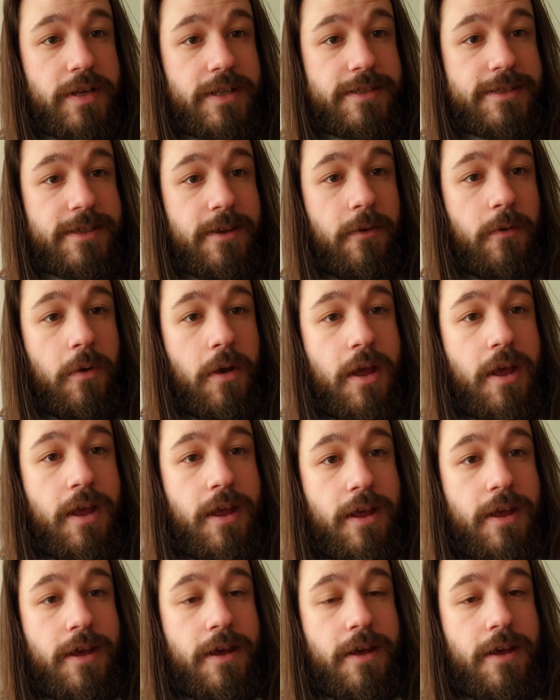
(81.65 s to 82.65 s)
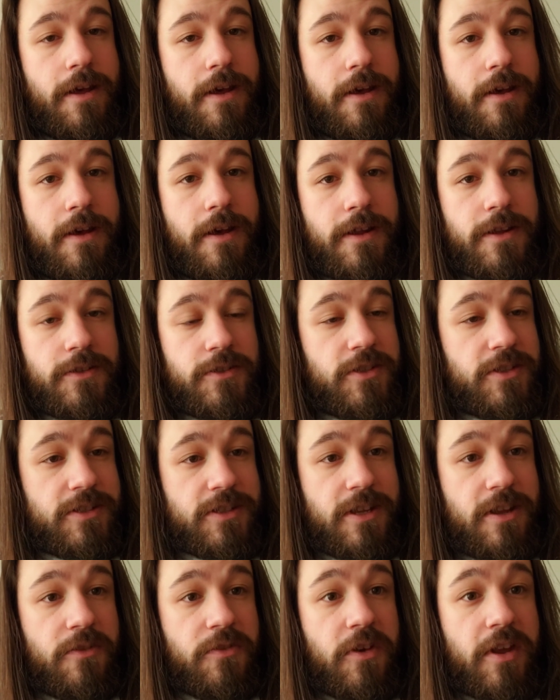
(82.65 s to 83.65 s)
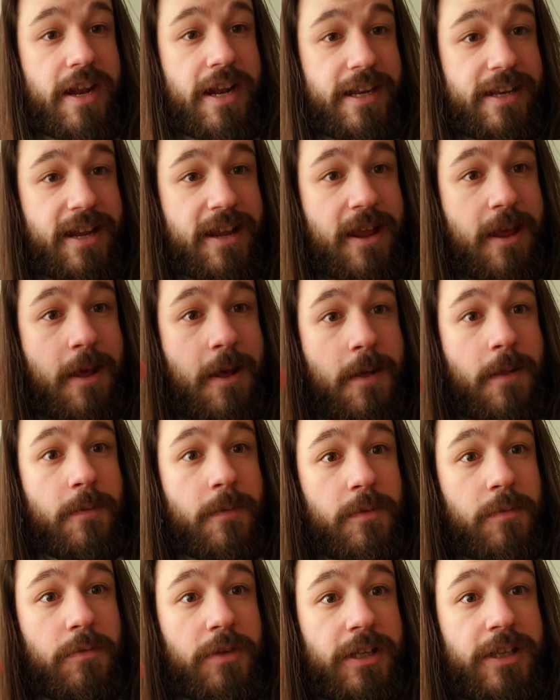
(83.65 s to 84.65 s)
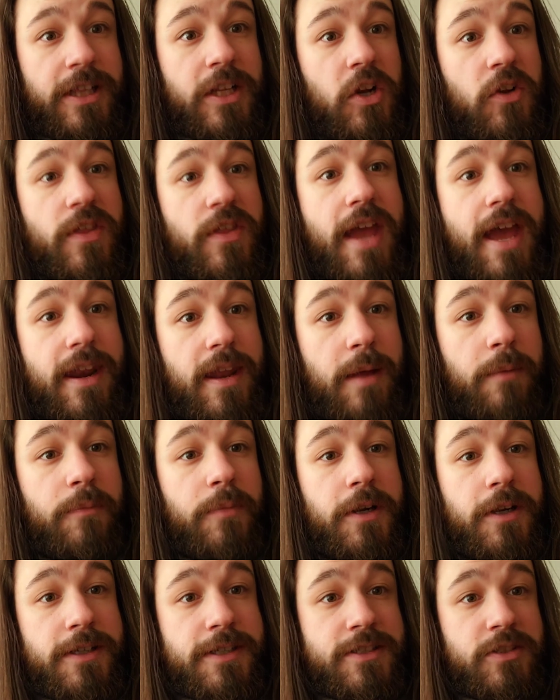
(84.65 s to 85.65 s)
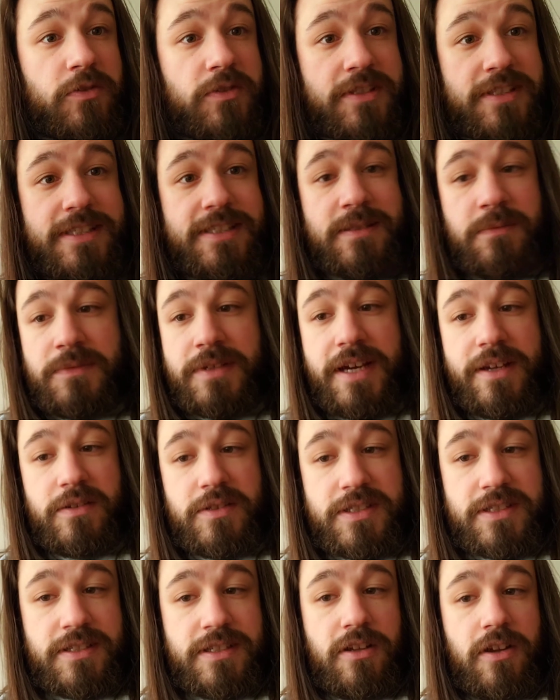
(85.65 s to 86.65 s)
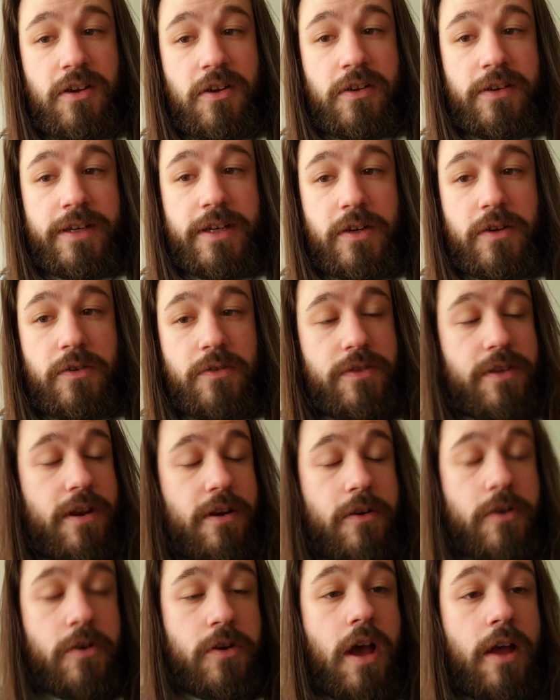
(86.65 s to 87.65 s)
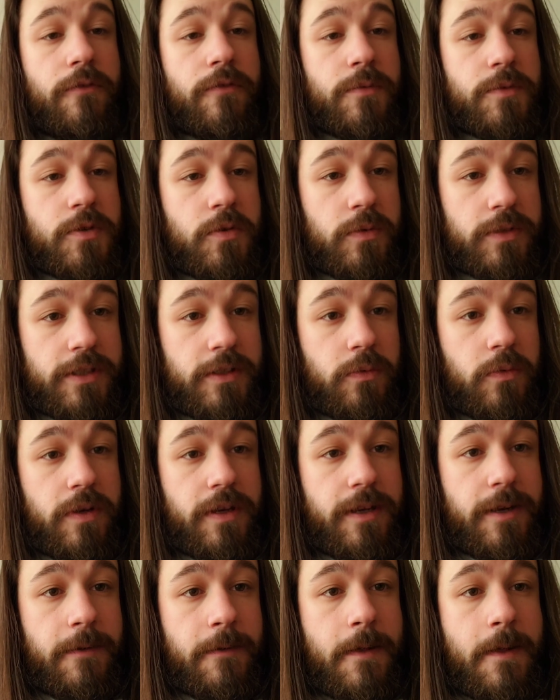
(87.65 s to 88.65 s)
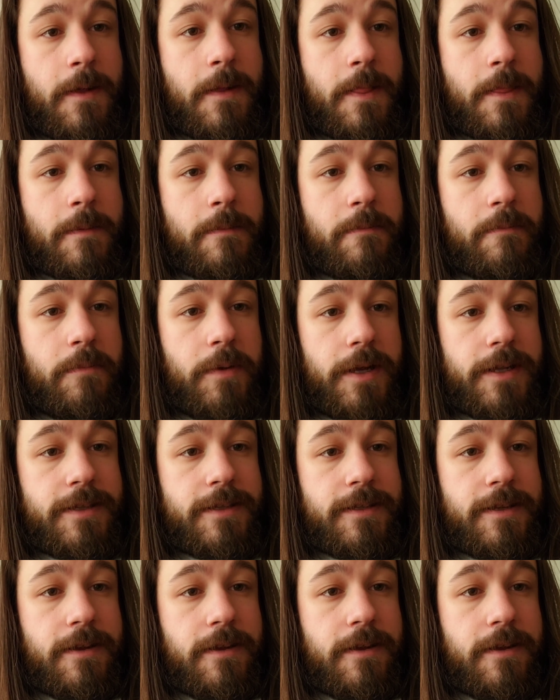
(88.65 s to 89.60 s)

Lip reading: So just thought I'd clear that up because you'll see some titles on here that are not from 2020, but